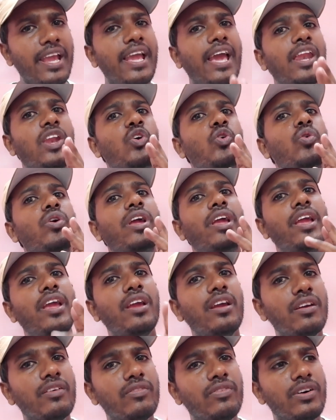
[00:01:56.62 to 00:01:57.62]
can you
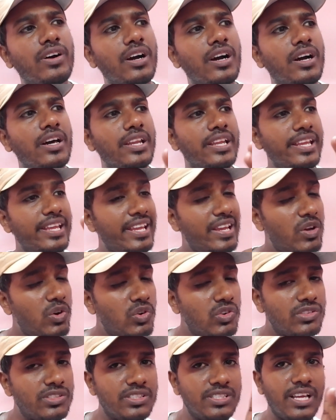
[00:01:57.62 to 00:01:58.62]
ever
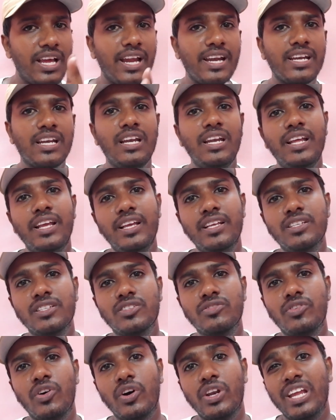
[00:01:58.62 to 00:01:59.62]
use that
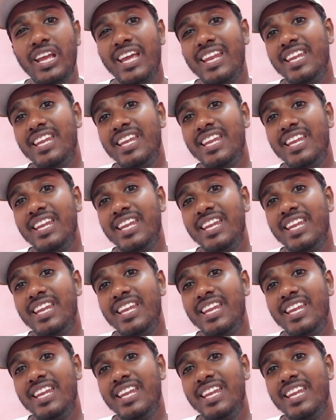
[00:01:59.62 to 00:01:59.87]
lens for